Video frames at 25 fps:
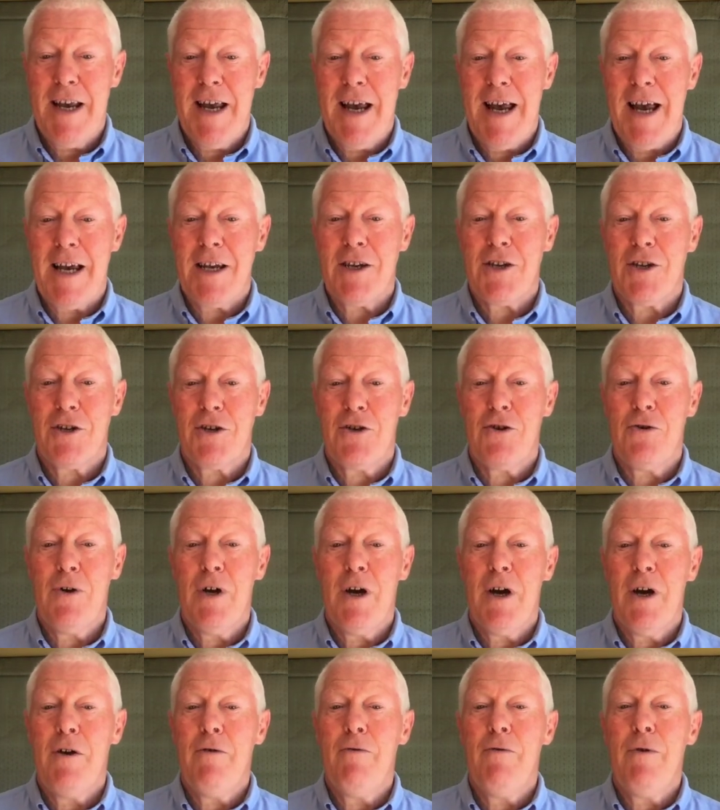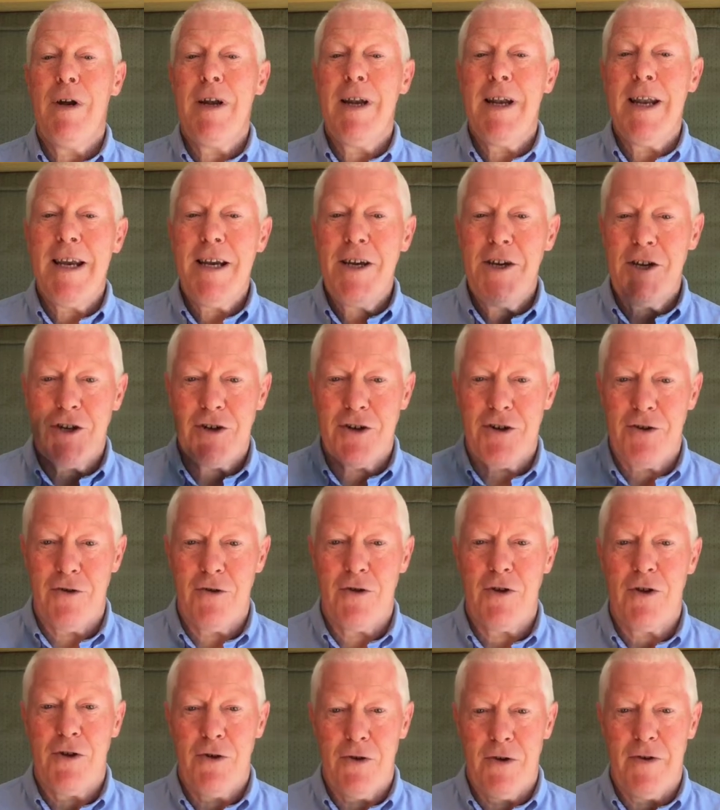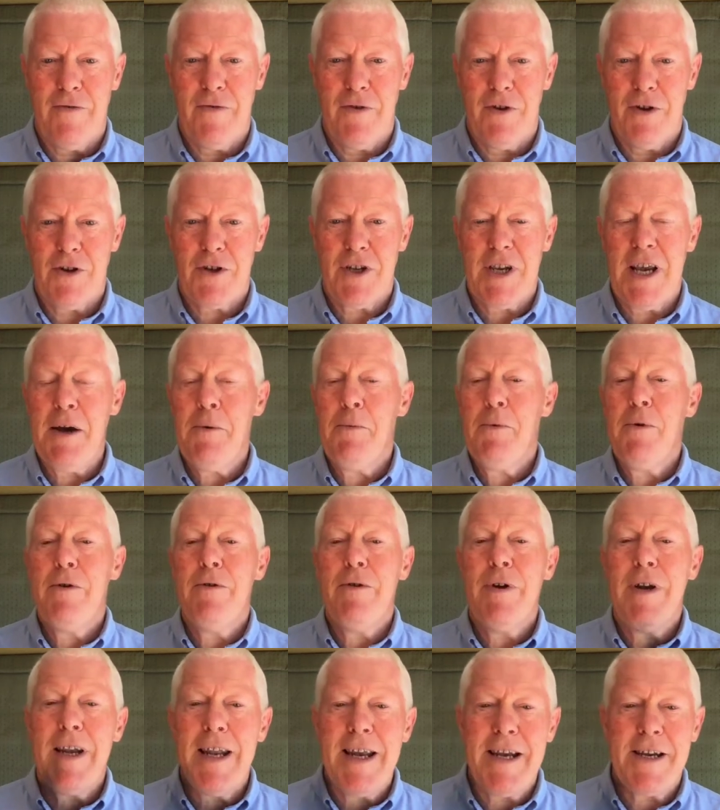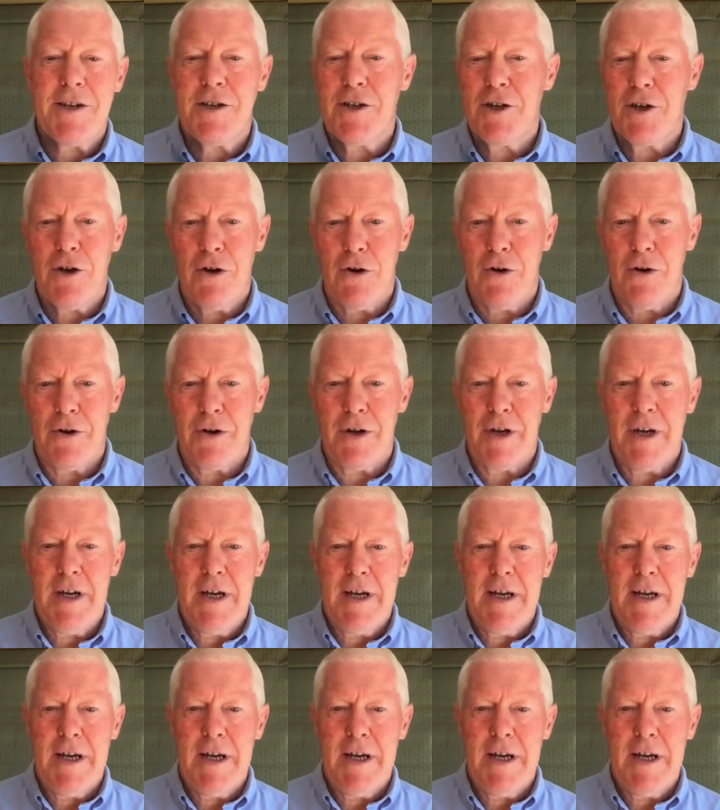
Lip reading: as to a relational universe, how we relate to God,